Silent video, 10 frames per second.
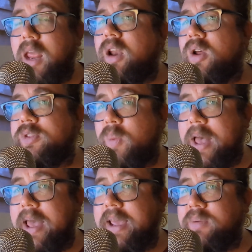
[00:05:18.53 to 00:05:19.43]
along the
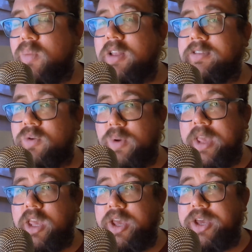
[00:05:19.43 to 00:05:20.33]
way while
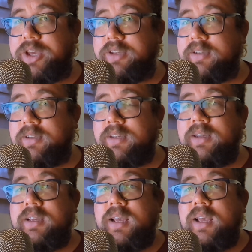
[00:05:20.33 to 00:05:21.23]
stalking her.
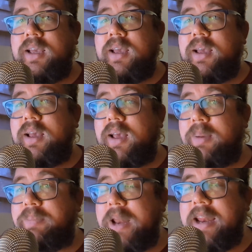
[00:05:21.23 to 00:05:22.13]

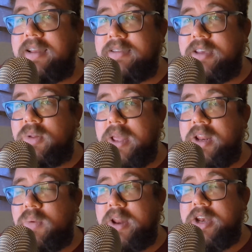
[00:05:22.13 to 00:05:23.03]
But he doesn't kill
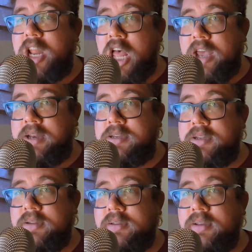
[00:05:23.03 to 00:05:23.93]
anyone at night.
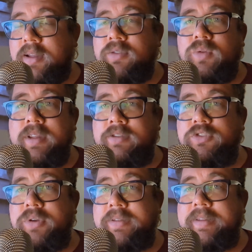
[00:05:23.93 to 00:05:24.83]
It's all done
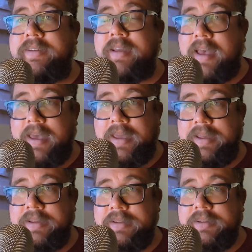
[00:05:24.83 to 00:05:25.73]
during the
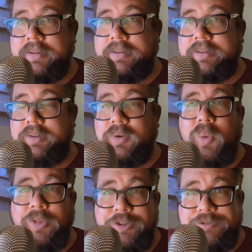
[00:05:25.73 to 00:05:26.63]
day.
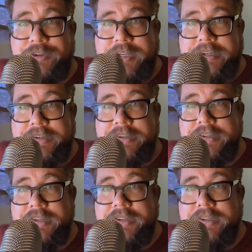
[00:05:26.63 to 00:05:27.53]
What the fuck?
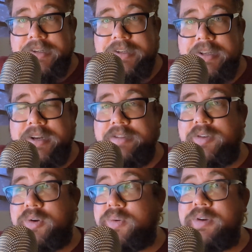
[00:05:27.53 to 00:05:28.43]
And it's
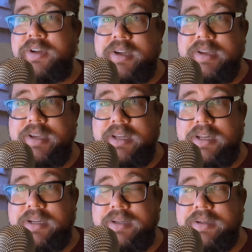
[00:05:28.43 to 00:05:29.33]
called Night
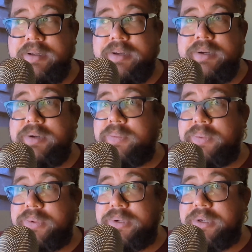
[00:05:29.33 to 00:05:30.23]
Killer.
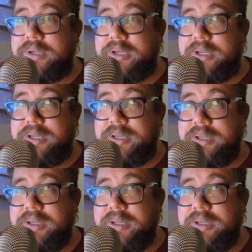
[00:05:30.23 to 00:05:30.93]
What?